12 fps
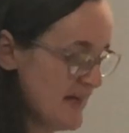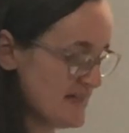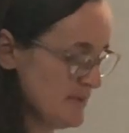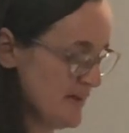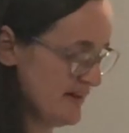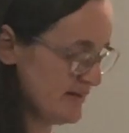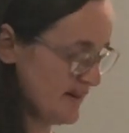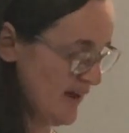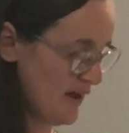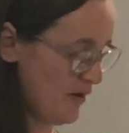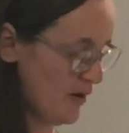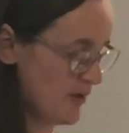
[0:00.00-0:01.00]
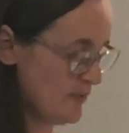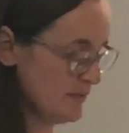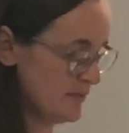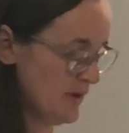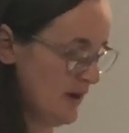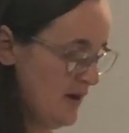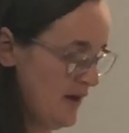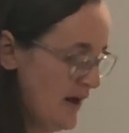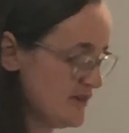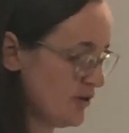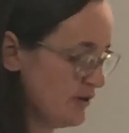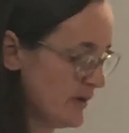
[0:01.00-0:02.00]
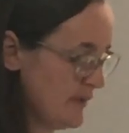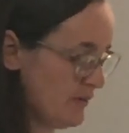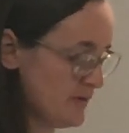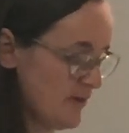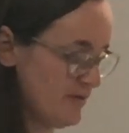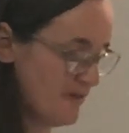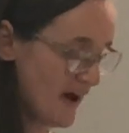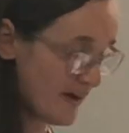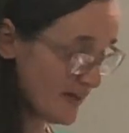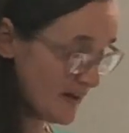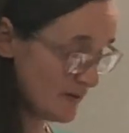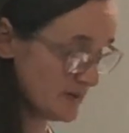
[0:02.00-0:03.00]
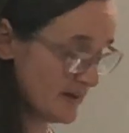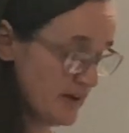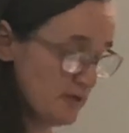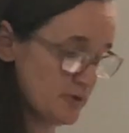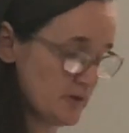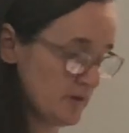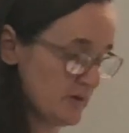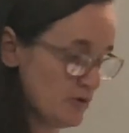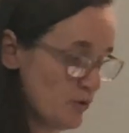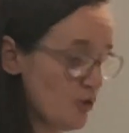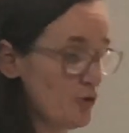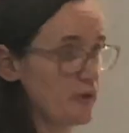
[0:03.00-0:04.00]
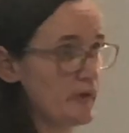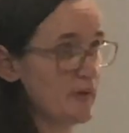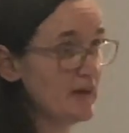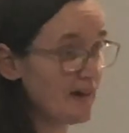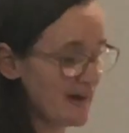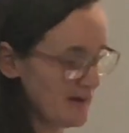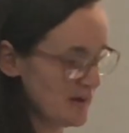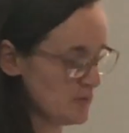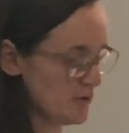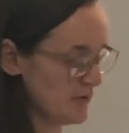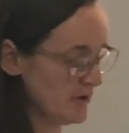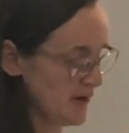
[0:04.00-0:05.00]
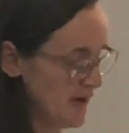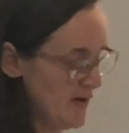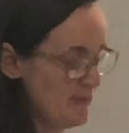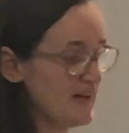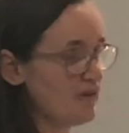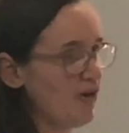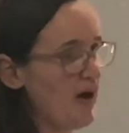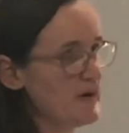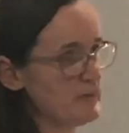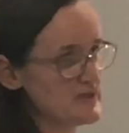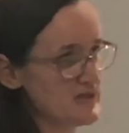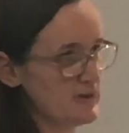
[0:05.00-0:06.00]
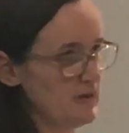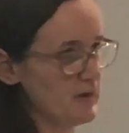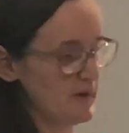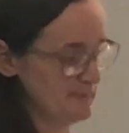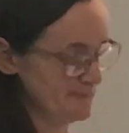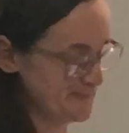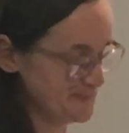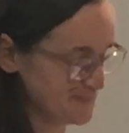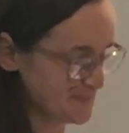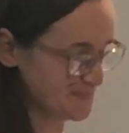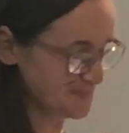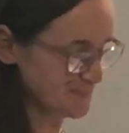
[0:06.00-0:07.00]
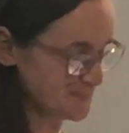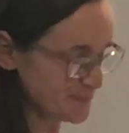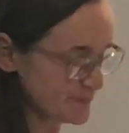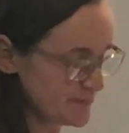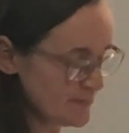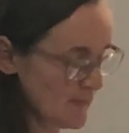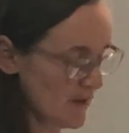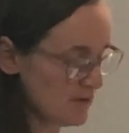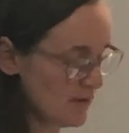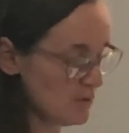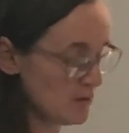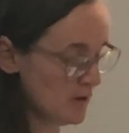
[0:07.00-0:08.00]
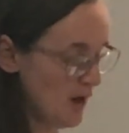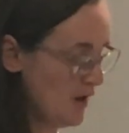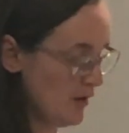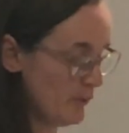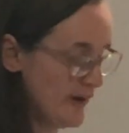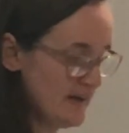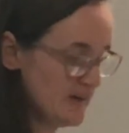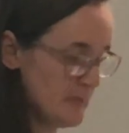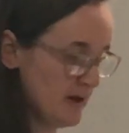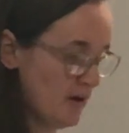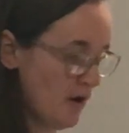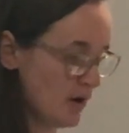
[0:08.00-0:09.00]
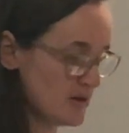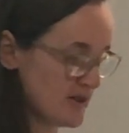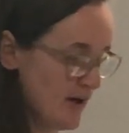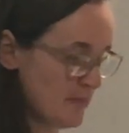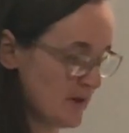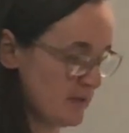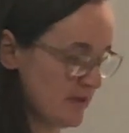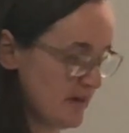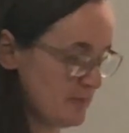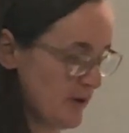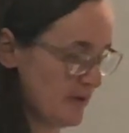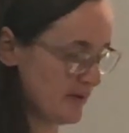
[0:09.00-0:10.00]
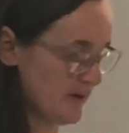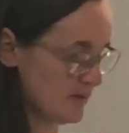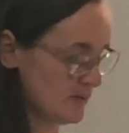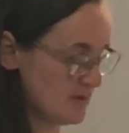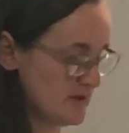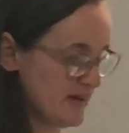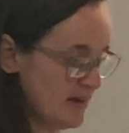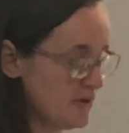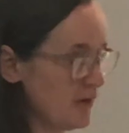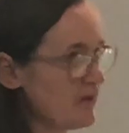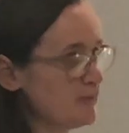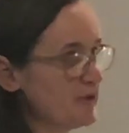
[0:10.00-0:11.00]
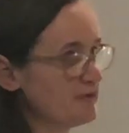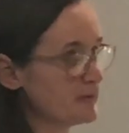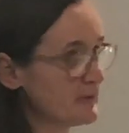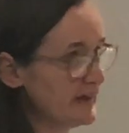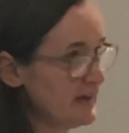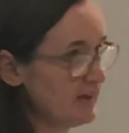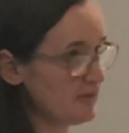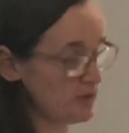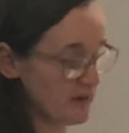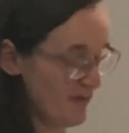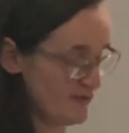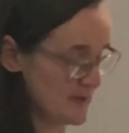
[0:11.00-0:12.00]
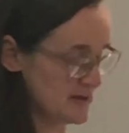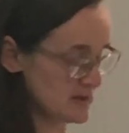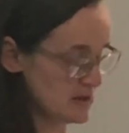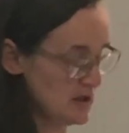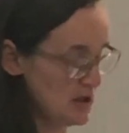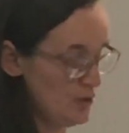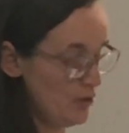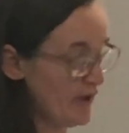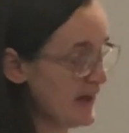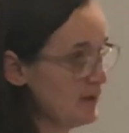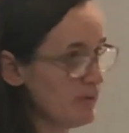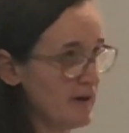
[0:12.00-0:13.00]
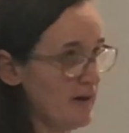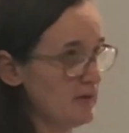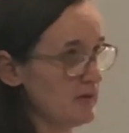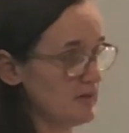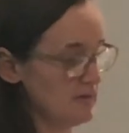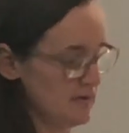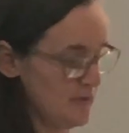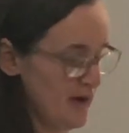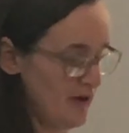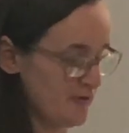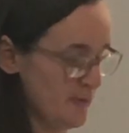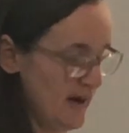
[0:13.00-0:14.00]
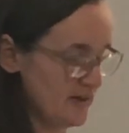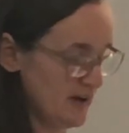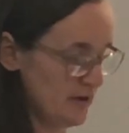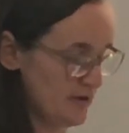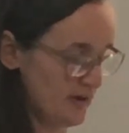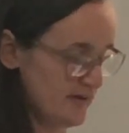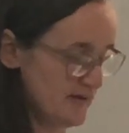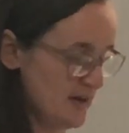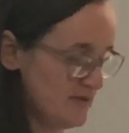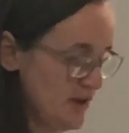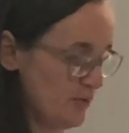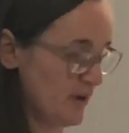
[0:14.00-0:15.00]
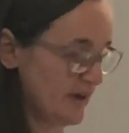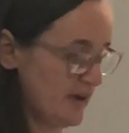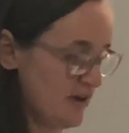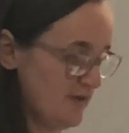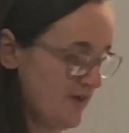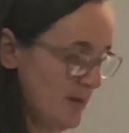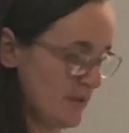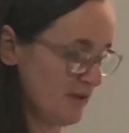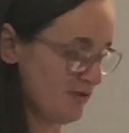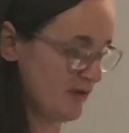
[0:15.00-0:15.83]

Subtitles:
met him in his care home and told him he was her father. He couldn't talk or communicate anymore, but he cried when she told him. So Wendy has been her own champion through this process. She's had no support from clinics or government or anyone else apart from our donor-conceived network and her family